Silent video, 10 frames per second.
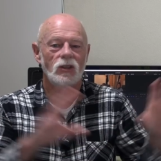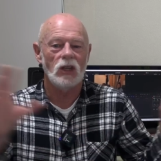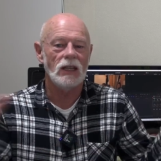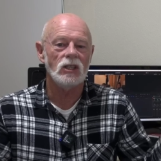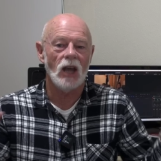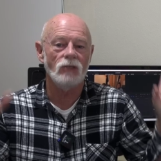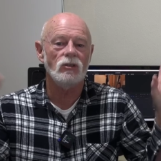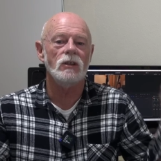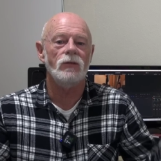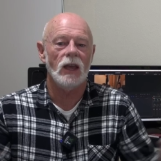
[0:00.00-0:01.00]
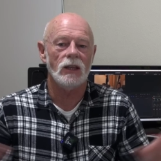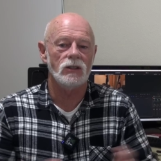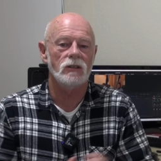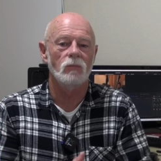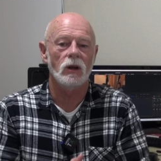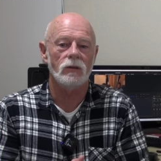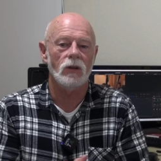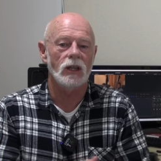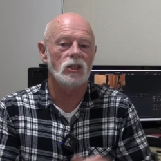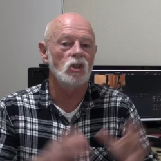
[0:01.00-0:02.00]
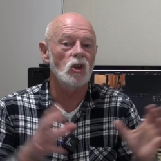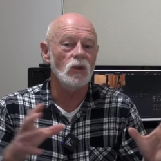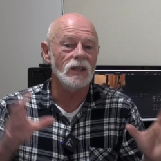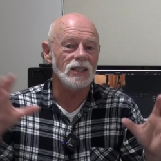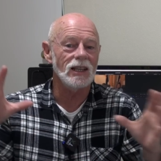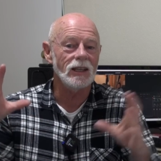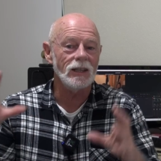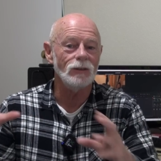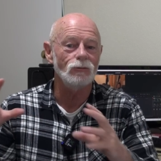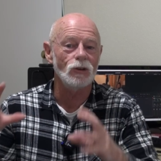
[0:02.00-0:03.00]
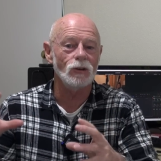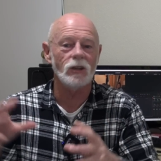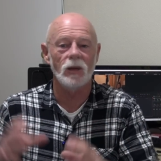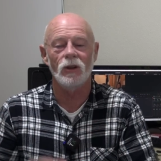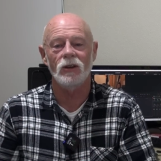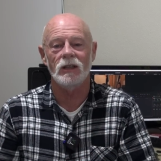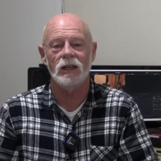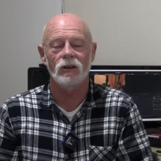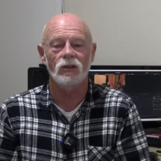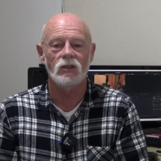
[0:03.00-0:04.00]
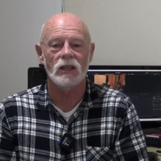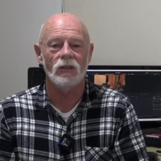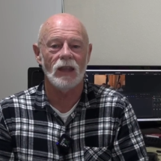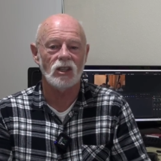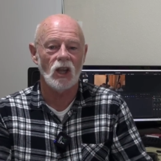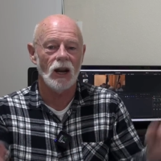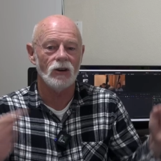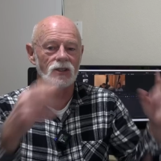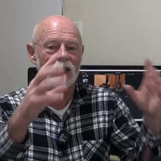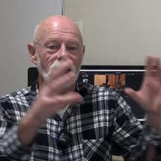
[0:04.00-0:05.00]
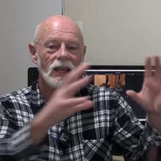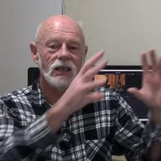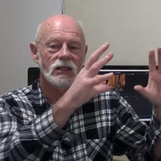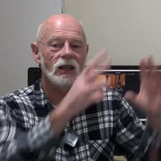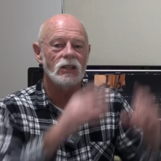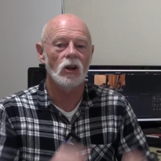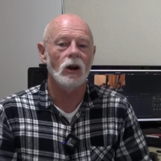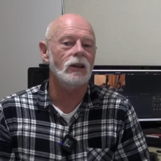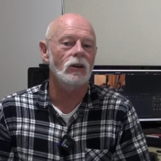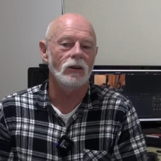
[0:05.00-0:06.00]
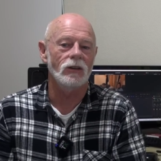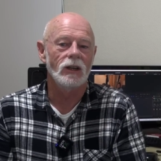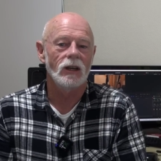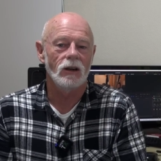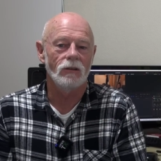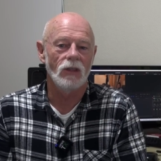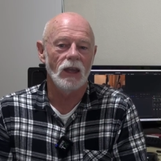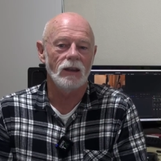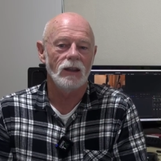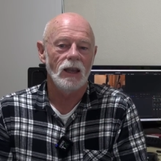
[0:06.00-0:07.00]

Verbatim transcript: tens, hundreds of thousands of model flyers to this little rural community here in New Zealand. That tower is an icon of that.